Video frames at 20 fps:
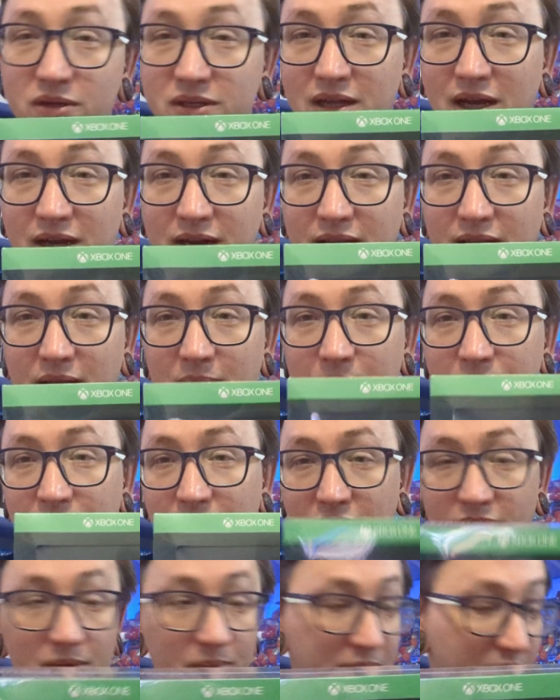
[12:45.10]
Saturn games that
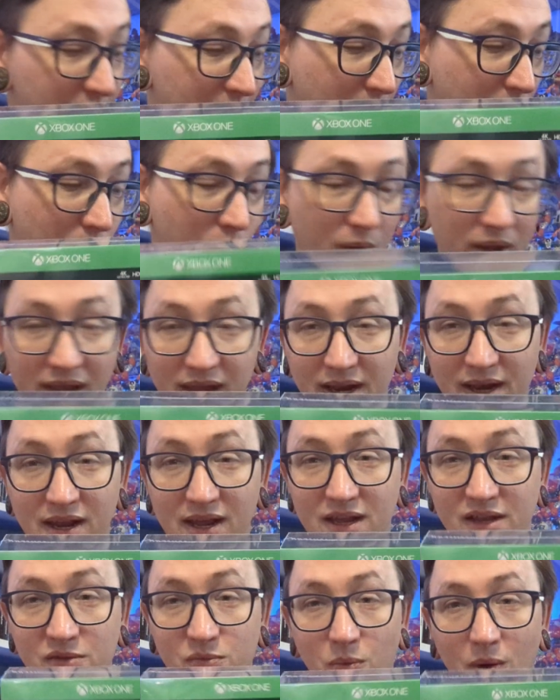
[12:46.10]
I'm going to be winging
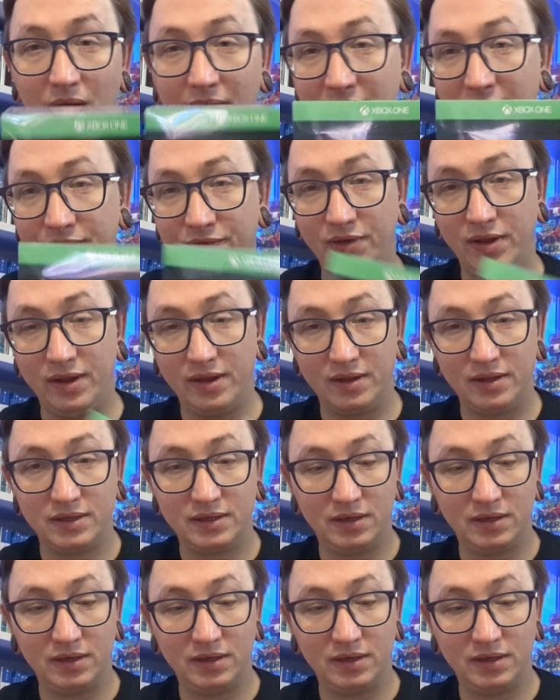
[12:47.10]
his way, I think.